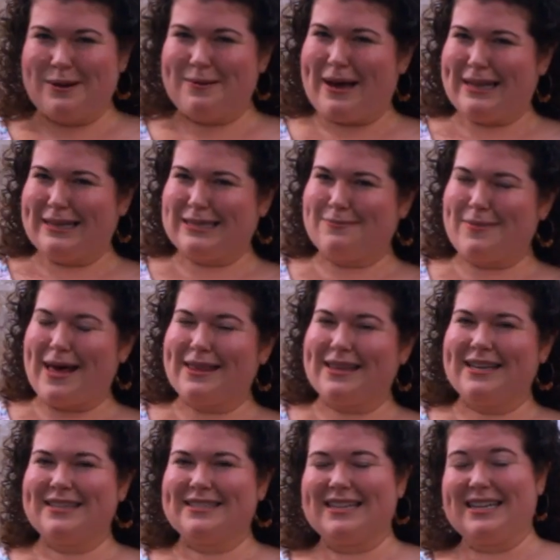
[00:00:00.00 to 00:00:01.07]
about this
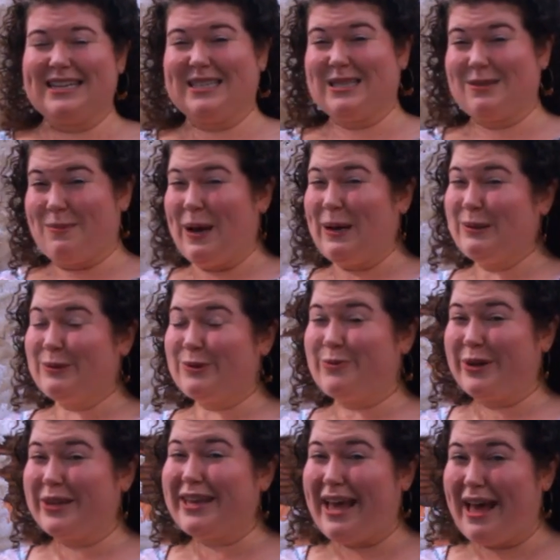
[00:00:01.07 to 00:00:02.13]
method is that it smells
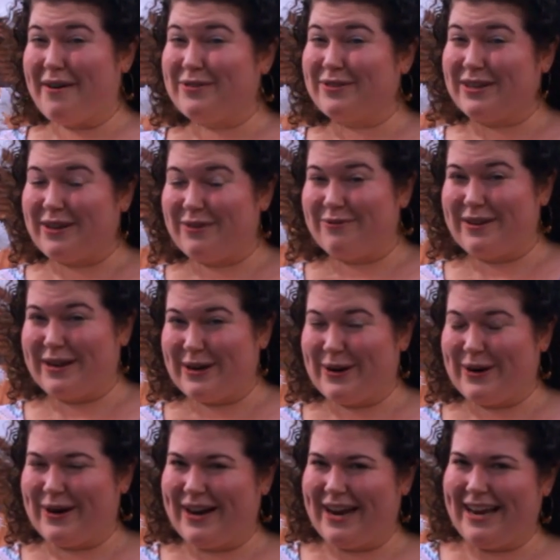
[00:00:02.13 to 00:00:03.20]
really heavily of vinegar.